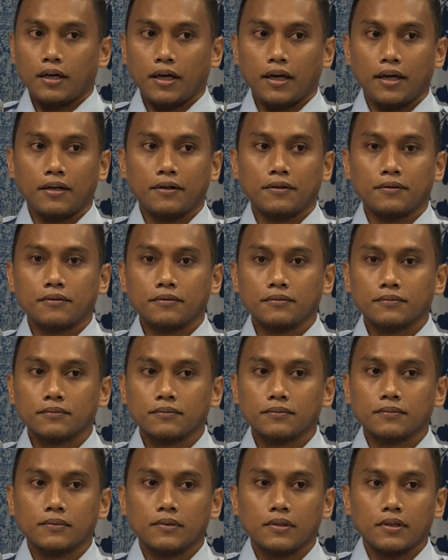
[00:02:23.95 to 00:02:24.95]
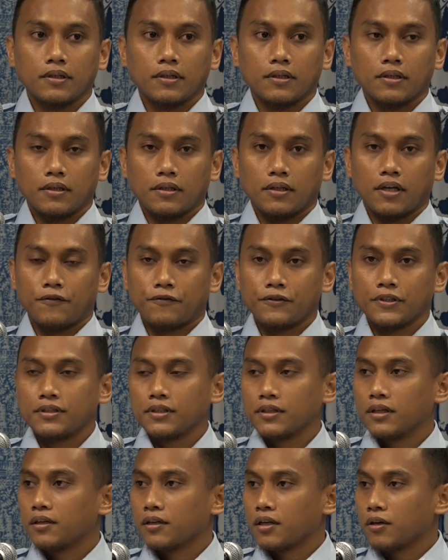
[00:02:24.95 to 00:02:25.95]
And every
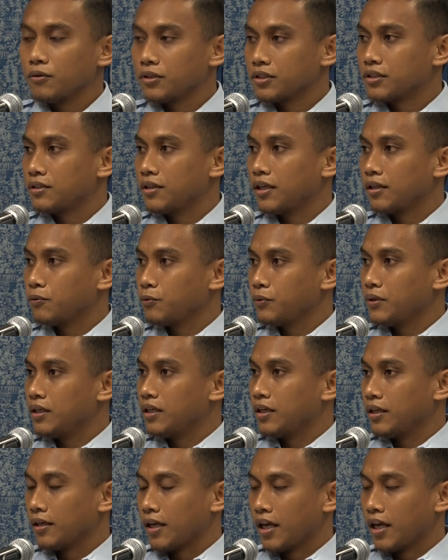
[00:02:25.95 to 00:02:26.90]
single knowledge that we